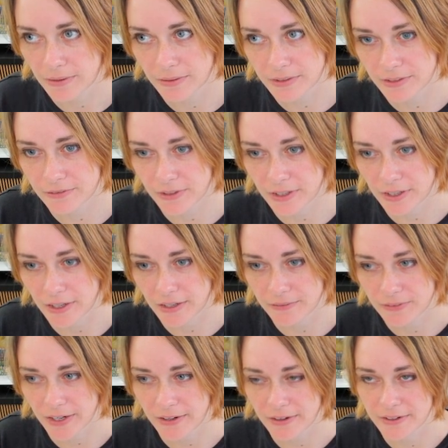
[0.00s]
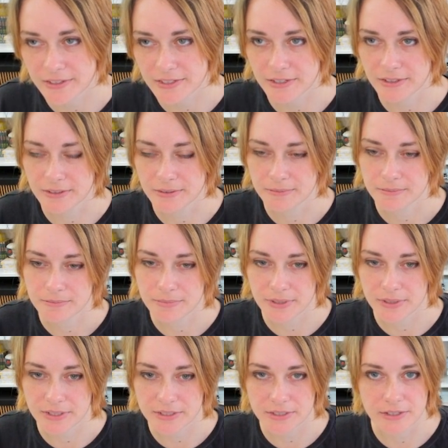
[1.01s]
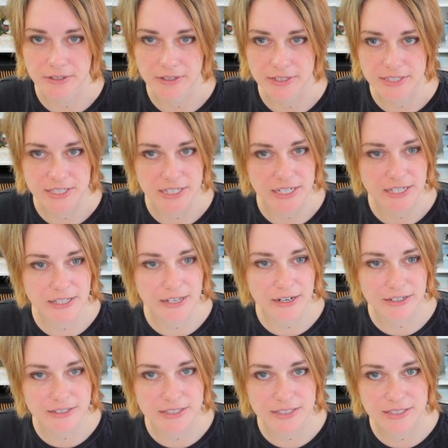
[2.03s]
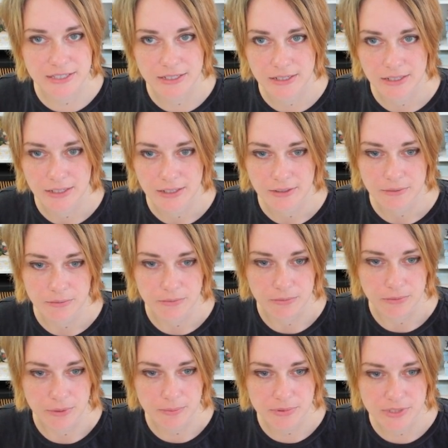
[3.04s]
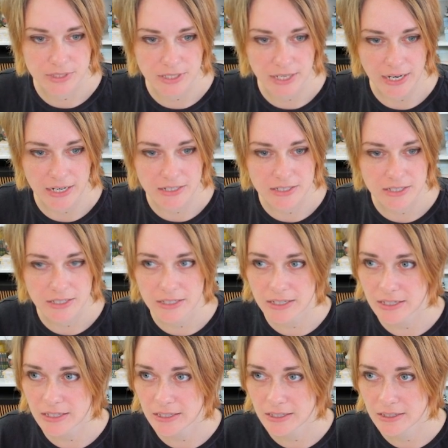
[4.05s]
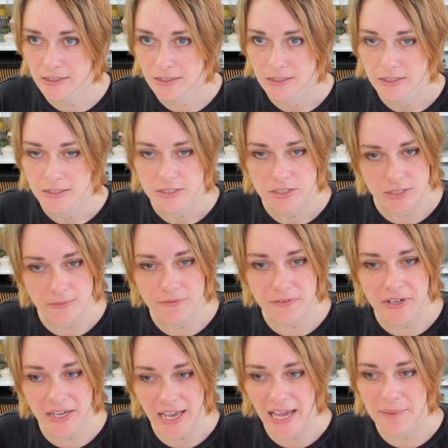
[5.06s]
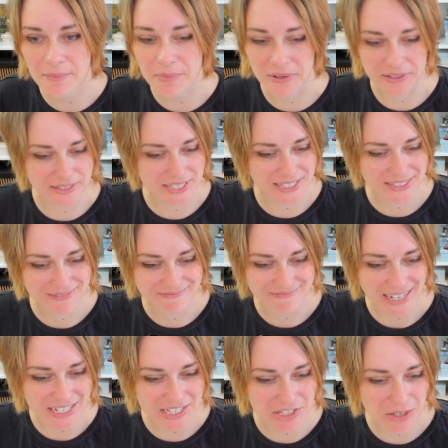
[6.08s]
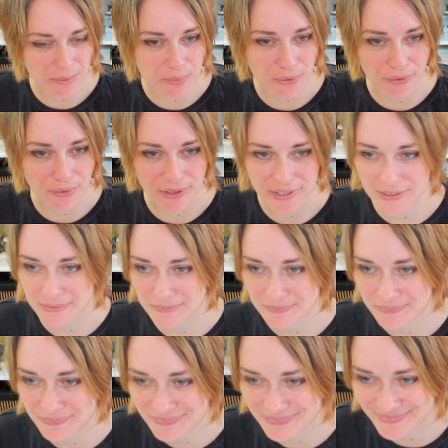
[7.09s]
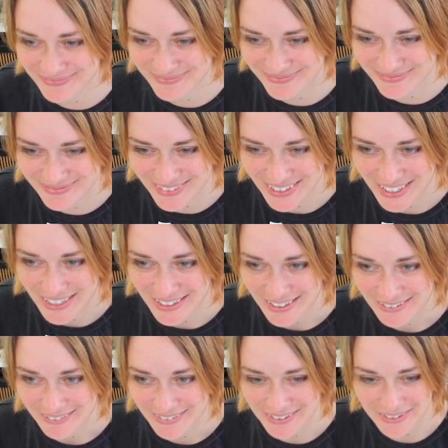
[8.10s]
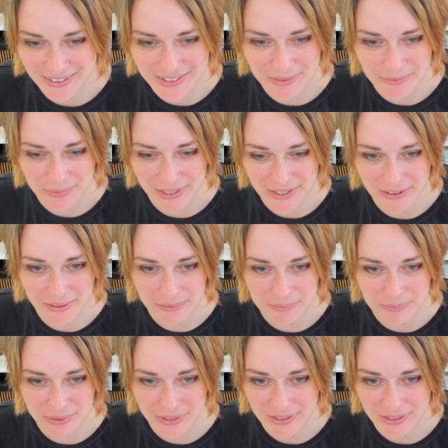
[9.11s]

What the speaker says: different kind of character, but you can see there is, whoops, actually, something happened at some point. You can also bring up